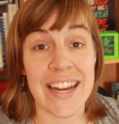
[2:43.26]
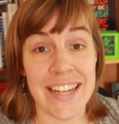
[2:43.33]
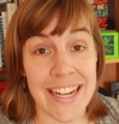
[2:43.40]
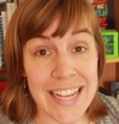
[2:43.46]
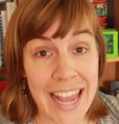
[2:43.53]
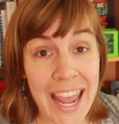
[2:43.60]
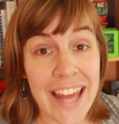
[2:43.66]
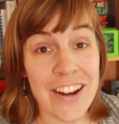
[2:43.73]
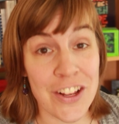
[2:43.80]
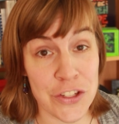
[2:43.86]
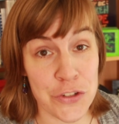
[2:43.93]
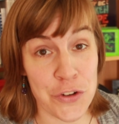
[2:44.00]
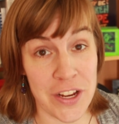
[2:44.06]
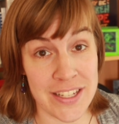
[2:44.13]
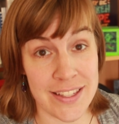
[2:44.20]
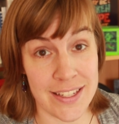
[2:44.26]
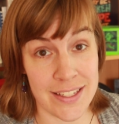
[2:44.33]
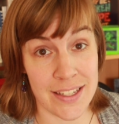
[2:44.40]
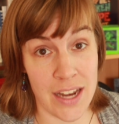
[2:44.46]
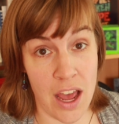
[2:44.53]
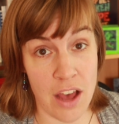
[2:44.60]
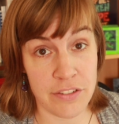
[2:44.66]
And I cannot stress
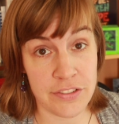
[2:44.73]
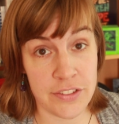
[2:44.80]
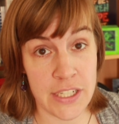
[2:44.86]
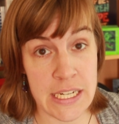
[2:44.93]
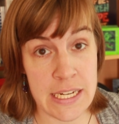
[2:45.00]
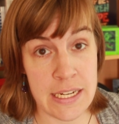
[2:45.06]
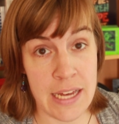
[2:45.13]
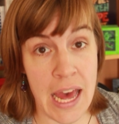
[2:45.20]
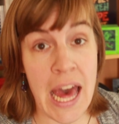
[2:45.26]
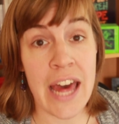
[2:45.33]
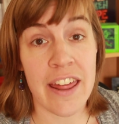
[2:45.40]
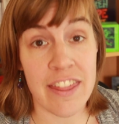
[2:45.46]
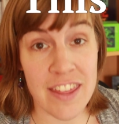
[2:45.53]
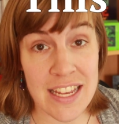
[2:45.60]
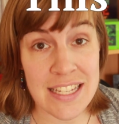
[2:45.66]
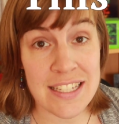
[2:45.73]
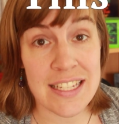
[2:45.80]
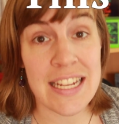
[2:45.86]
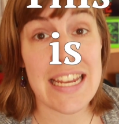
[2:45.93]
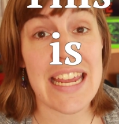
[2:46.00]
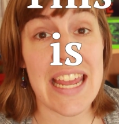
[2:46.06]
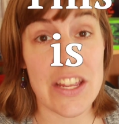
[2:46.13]
this enough.
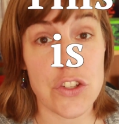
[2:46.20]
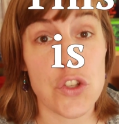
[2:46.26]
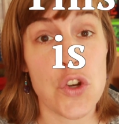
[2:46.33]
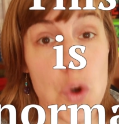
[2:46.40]
This is